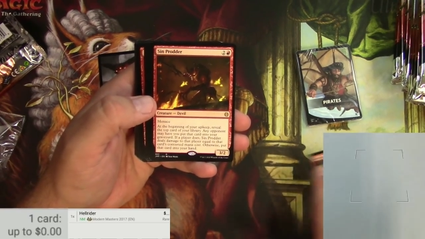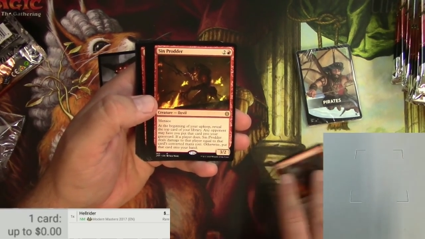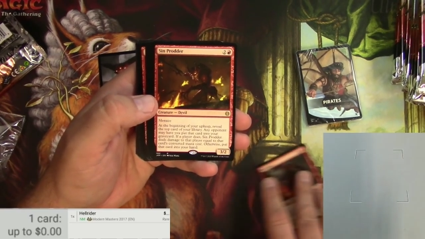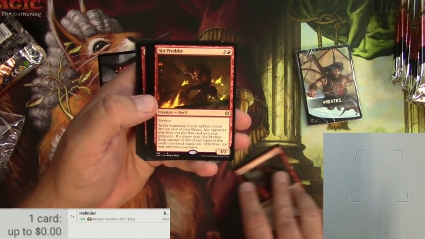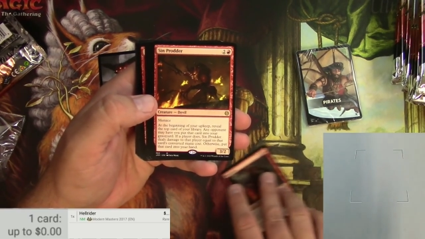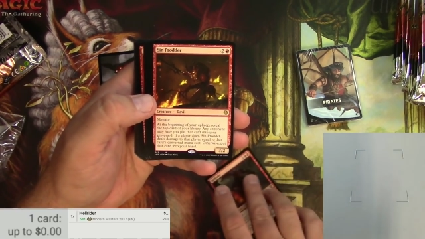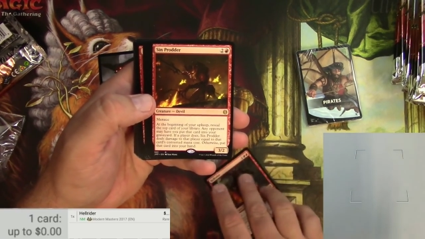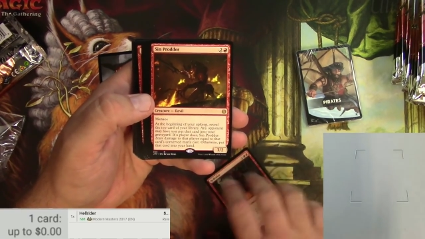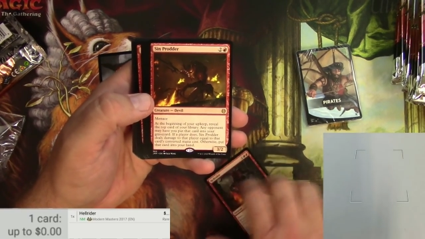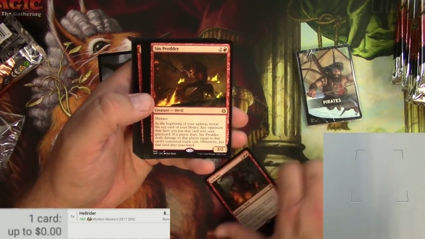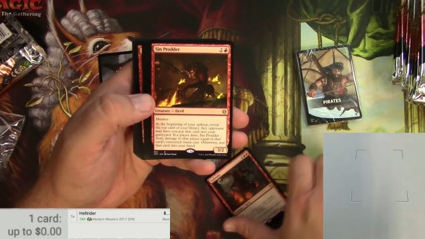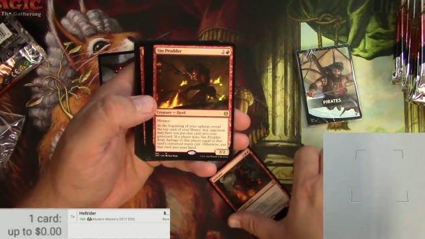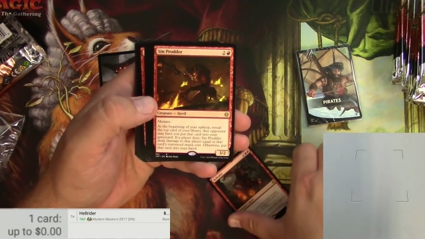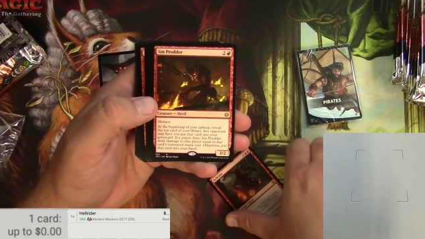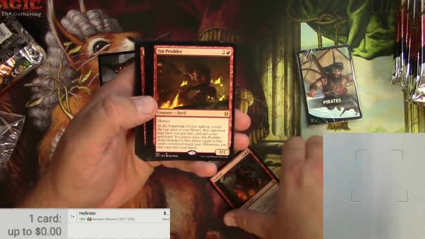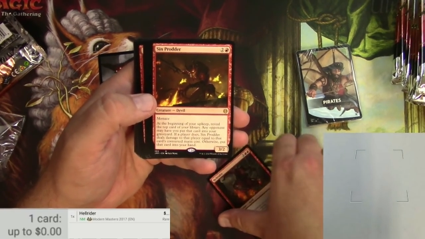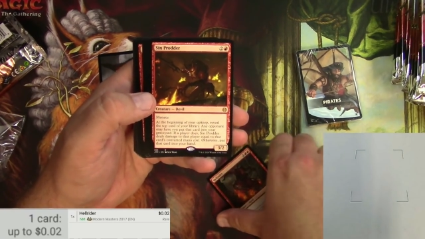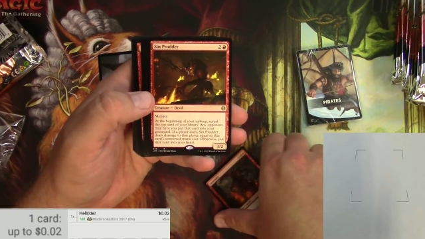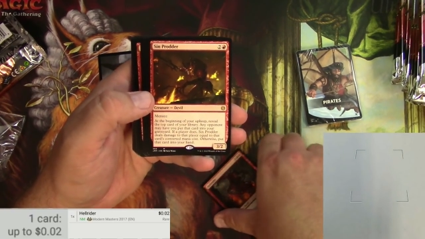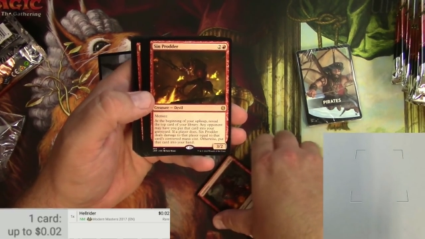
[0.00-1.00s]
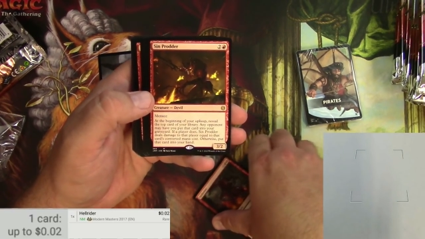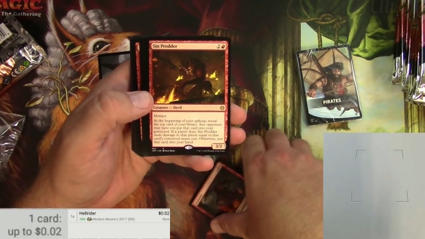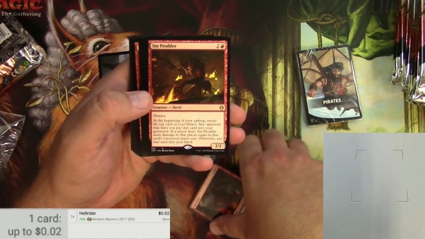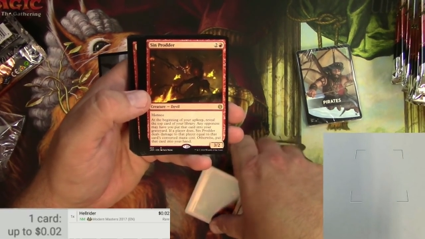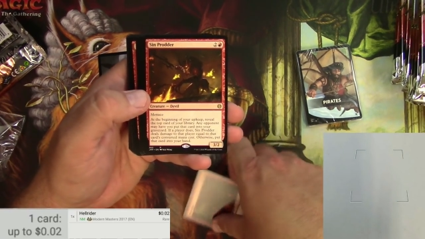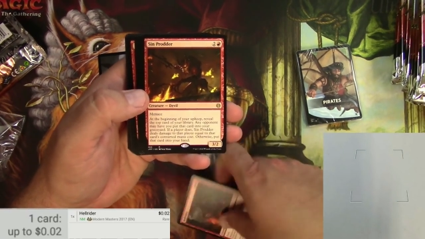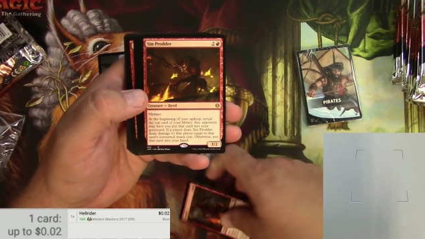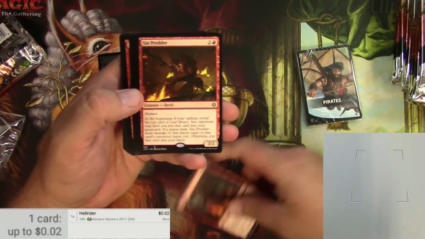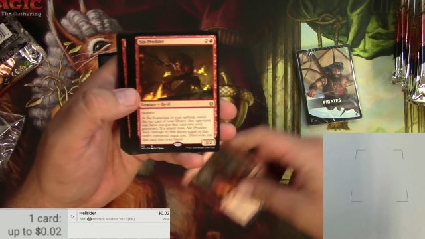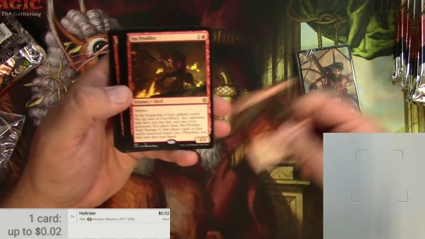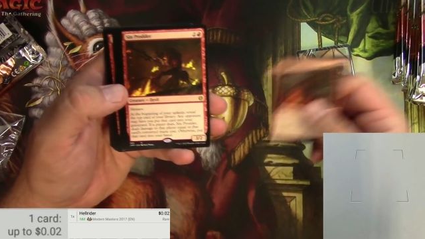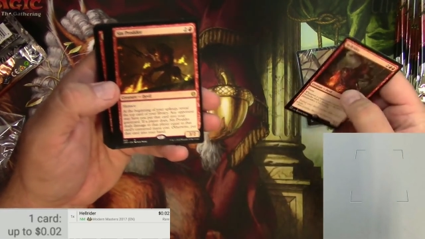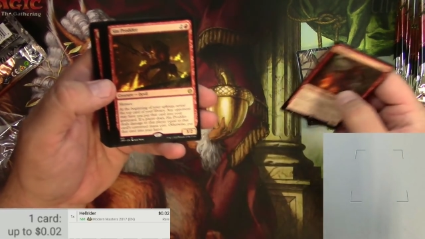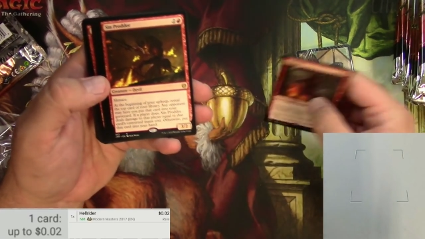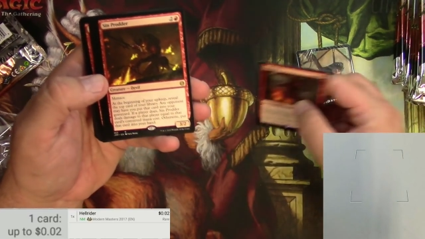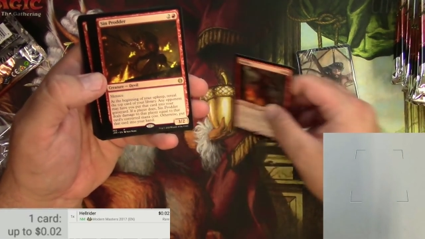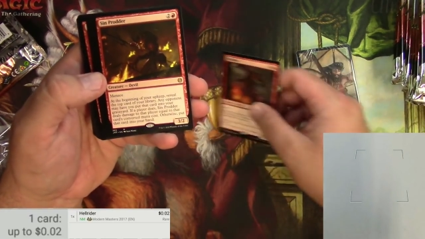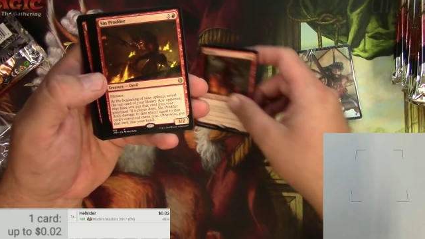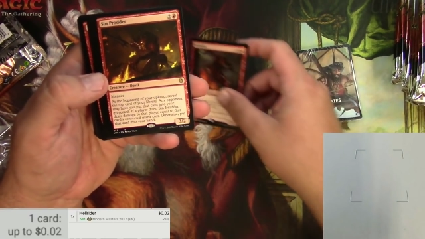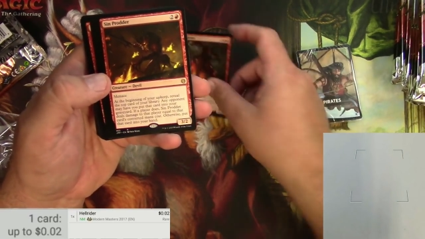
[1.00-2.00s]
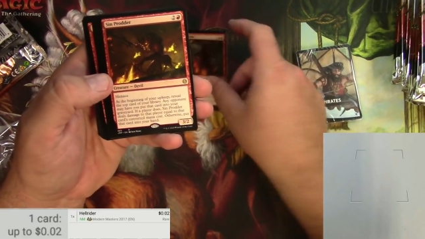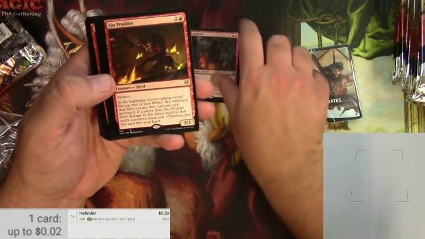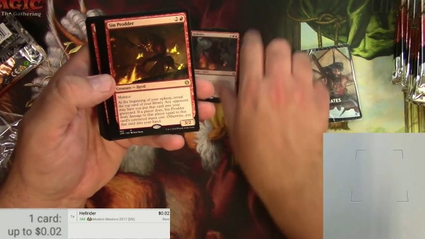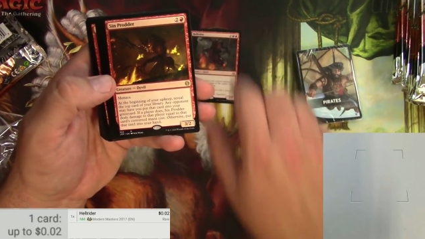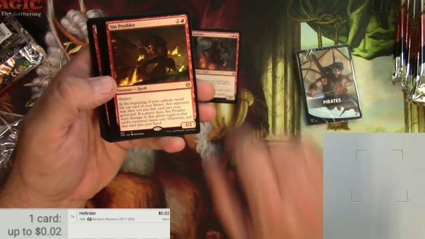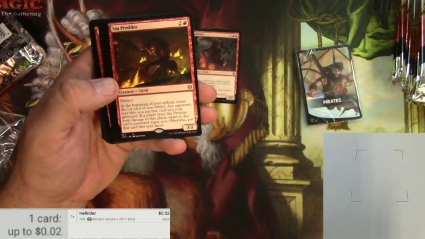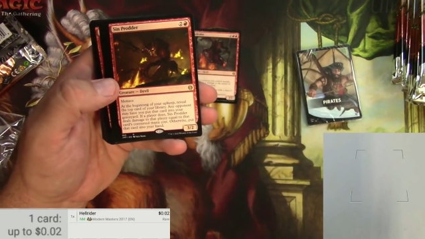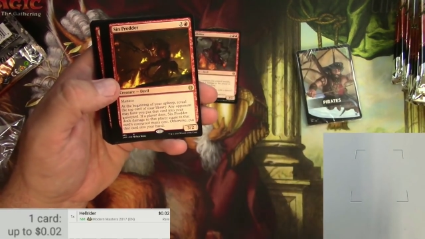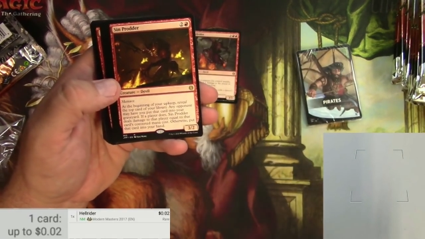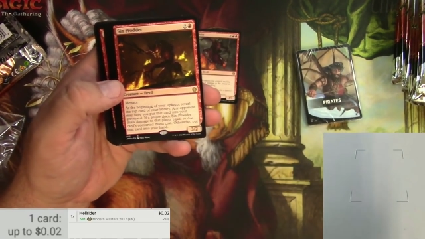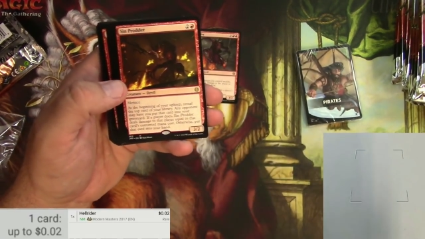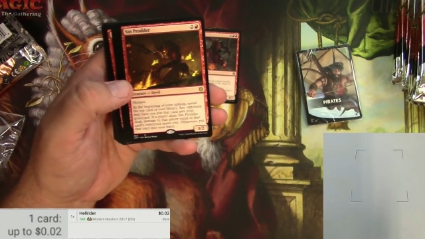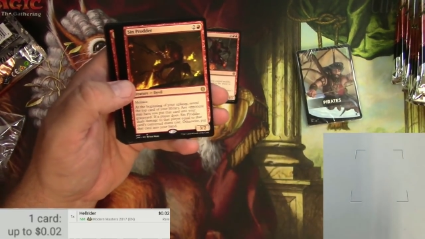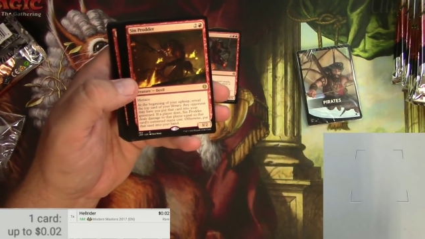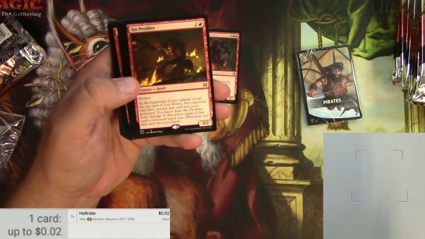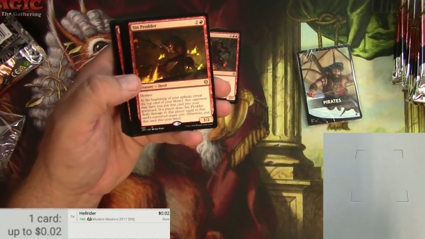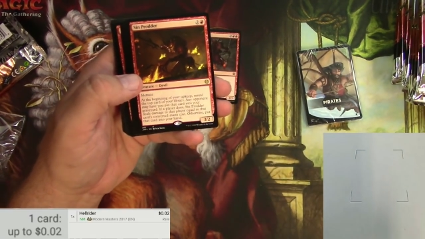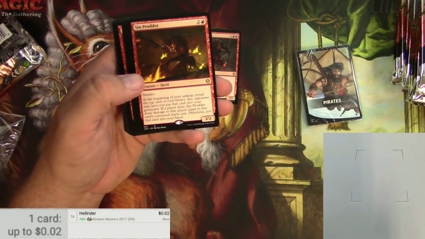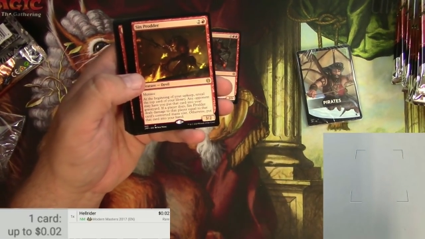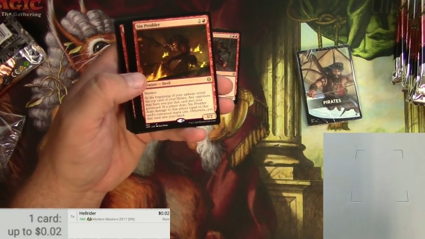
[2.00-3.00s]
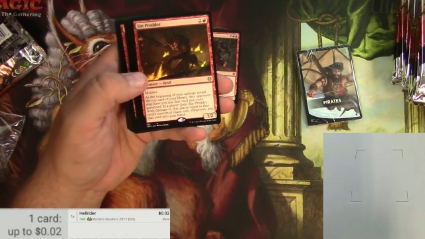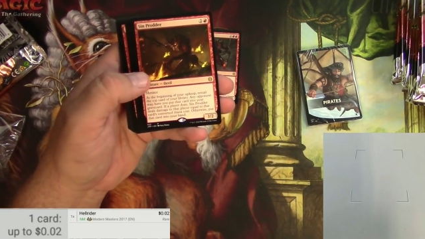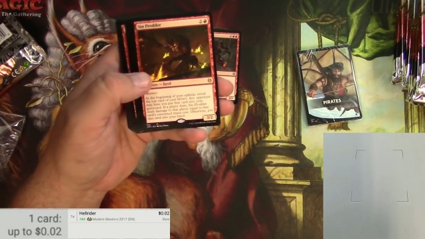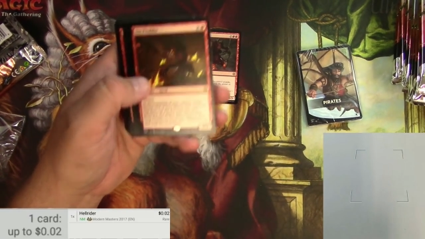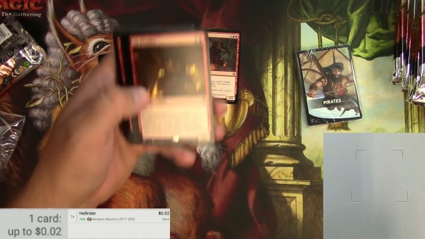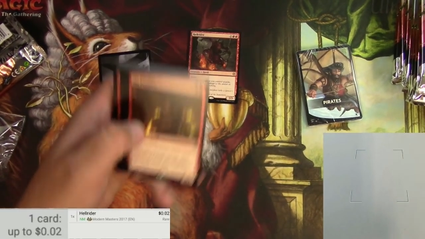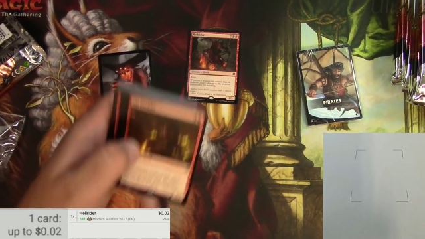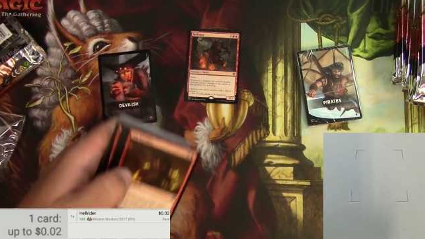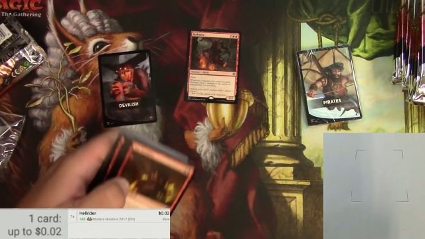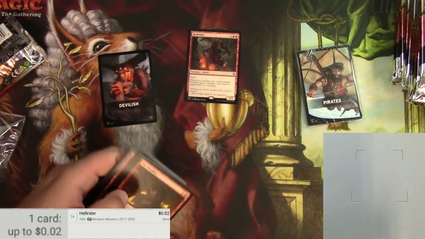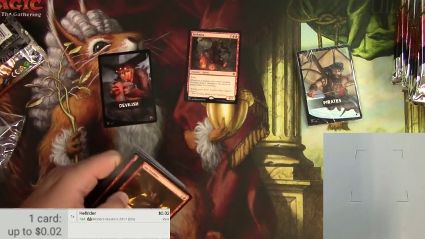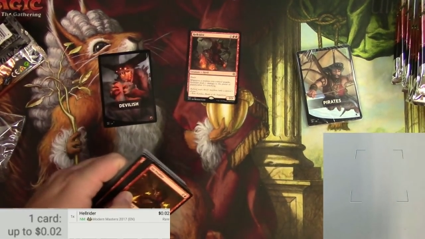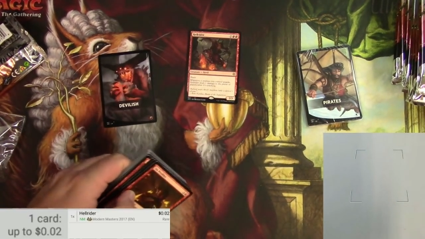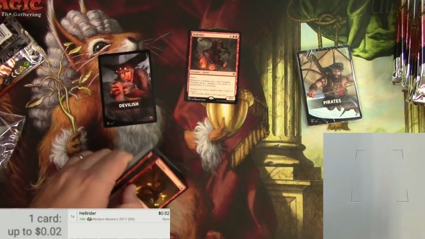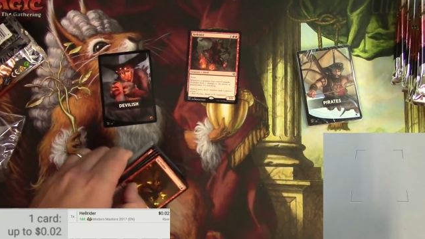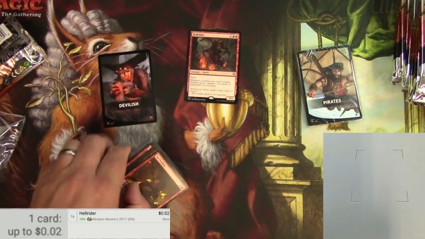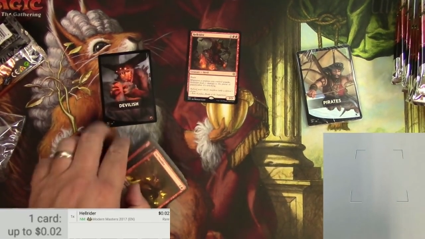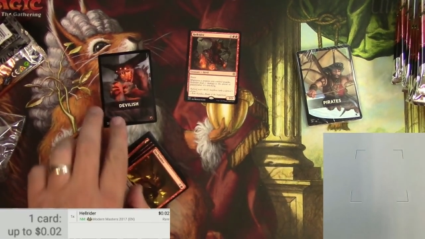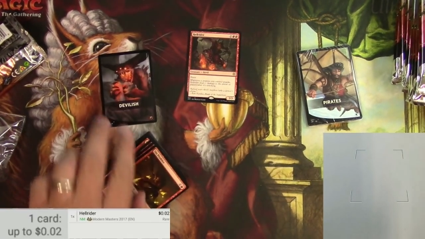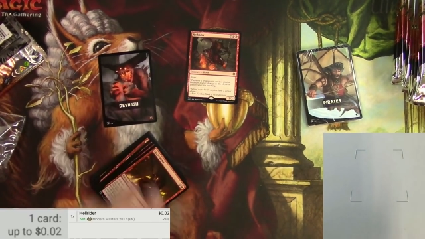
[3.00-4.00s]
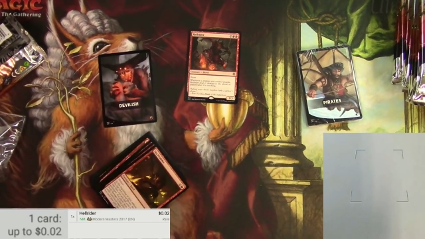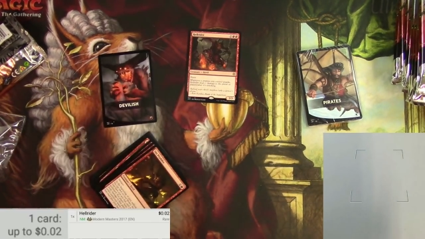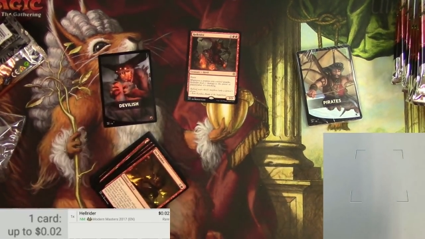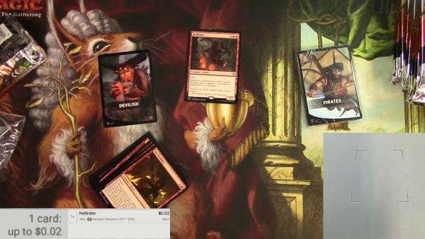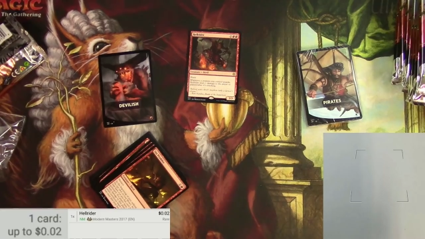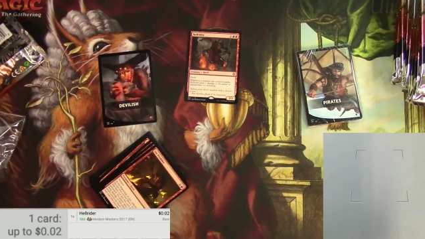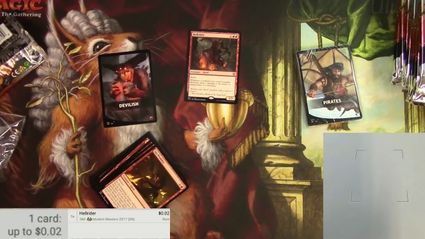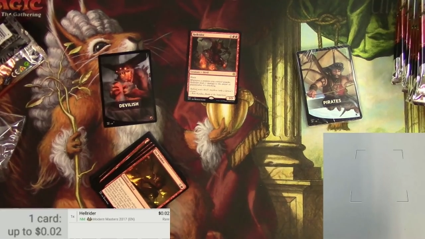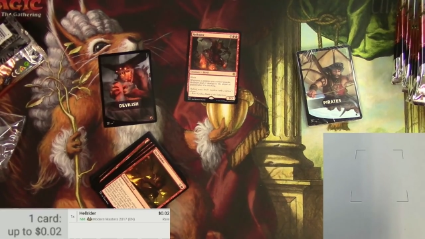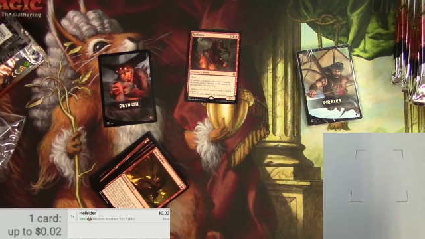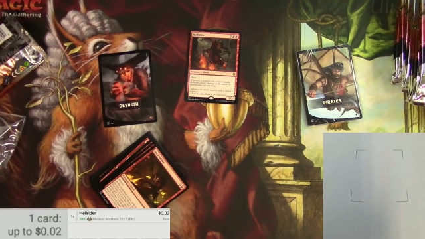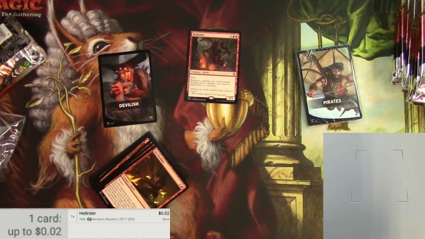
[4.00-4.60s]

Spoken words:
Nobody's mouth can be seen.